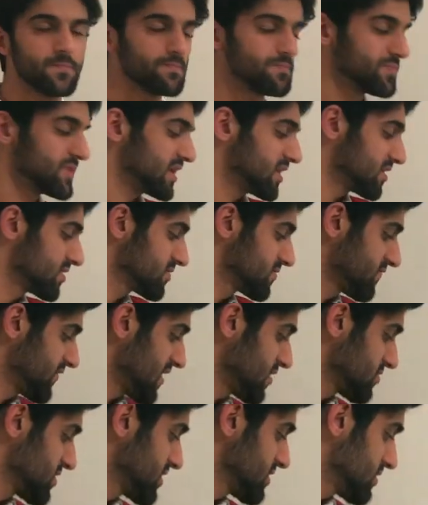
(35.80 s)
is
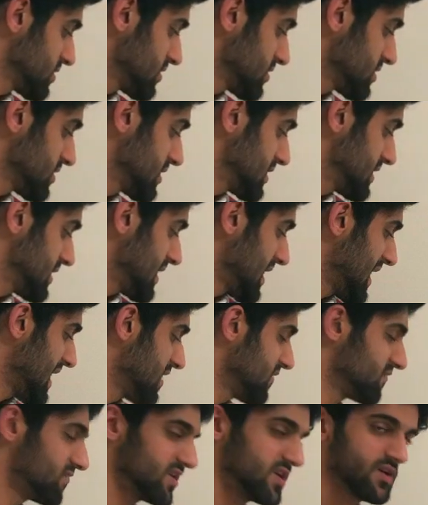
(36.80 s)
very
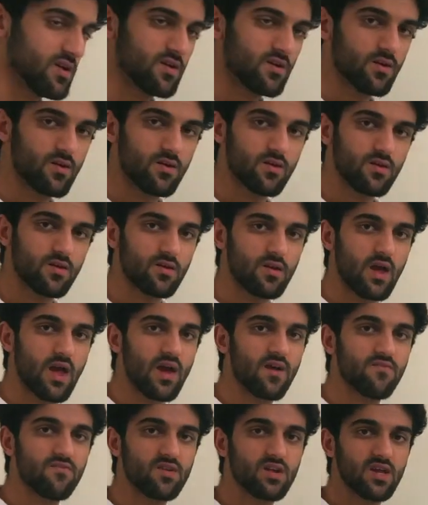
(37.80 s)

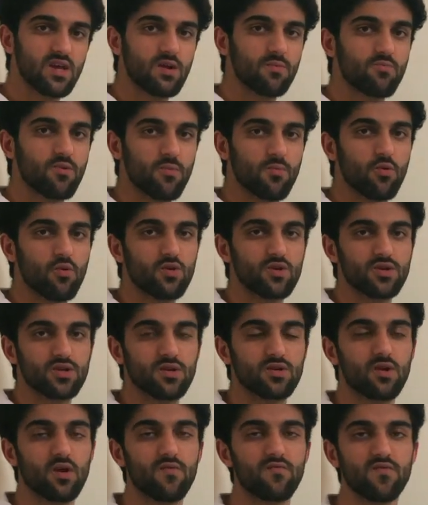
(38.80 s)
heavily
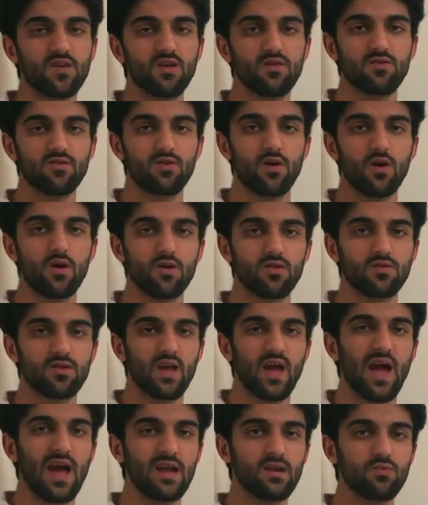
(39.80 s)
proportioned on these stocks.
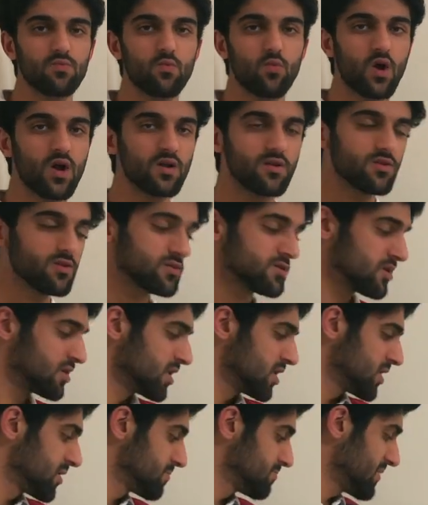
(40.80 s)
And once
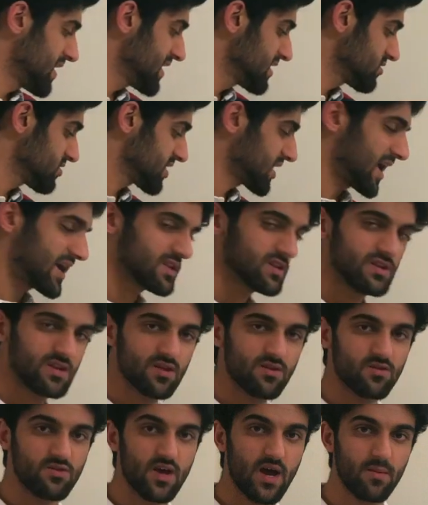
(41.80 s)
major
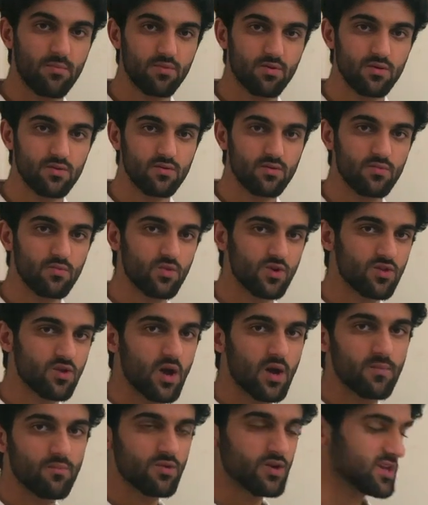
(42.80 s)
catalysts happen, which
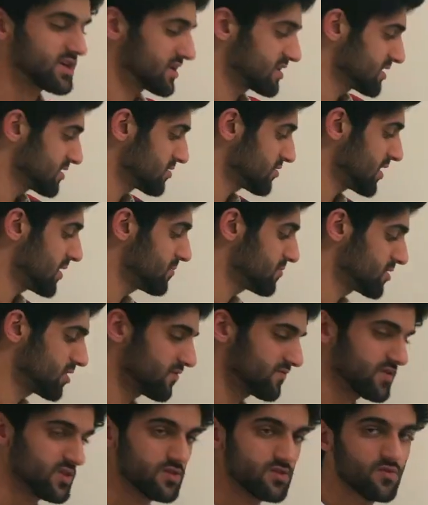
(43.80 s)
I'm predicting to happen
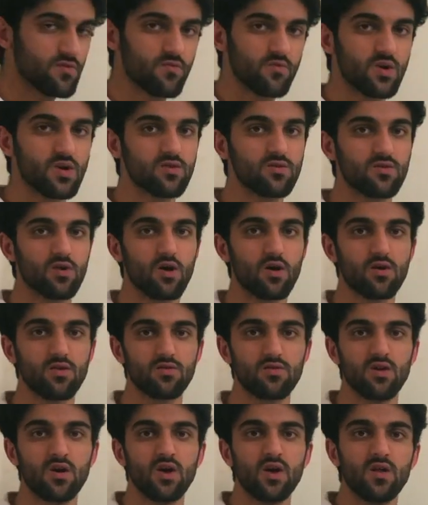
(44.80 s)
on these 3
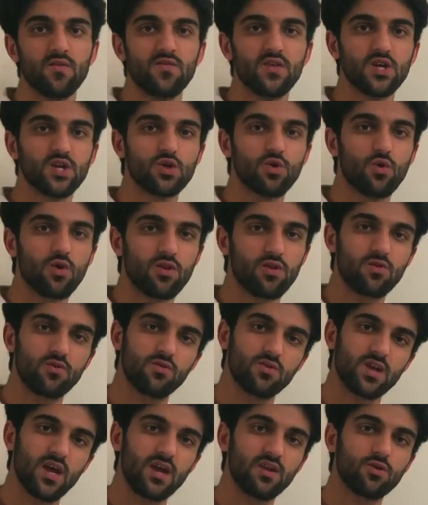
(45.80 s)
stocks, the shorts
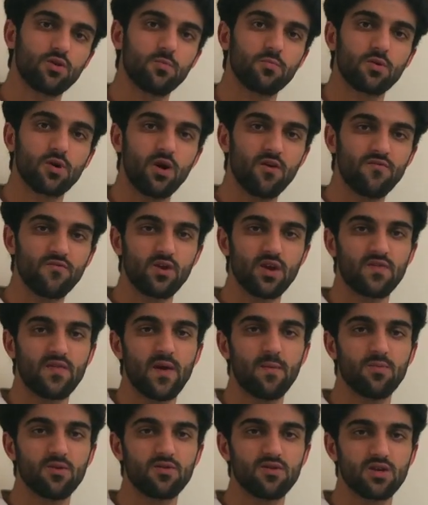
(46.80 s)
could end up covering their
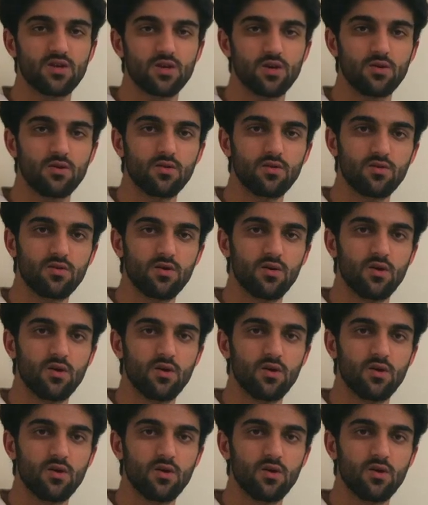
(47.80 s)
positions,